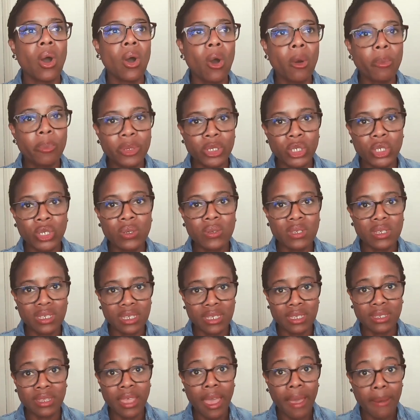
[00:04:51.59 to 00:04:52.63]

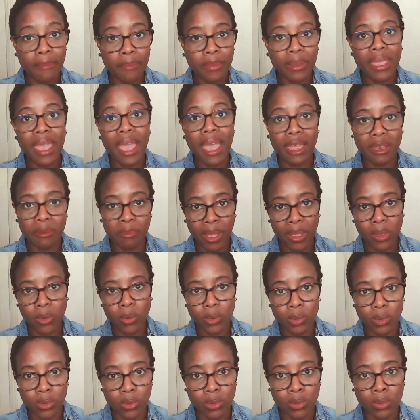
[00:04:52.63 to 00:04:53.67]
opportunities can be had by
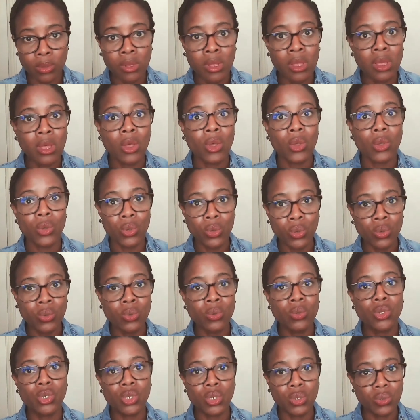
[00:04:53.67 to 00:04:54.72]
all
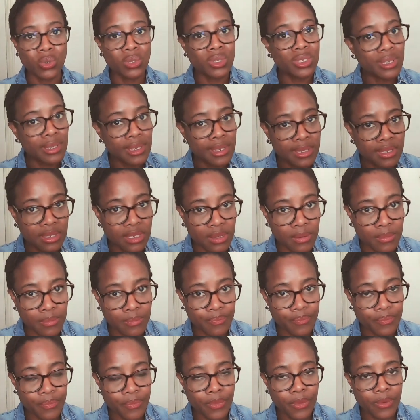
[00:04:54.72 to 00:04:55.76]
who choose to
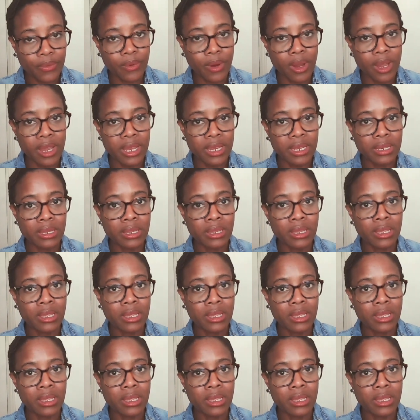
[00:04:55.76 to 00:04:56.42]
listen, right?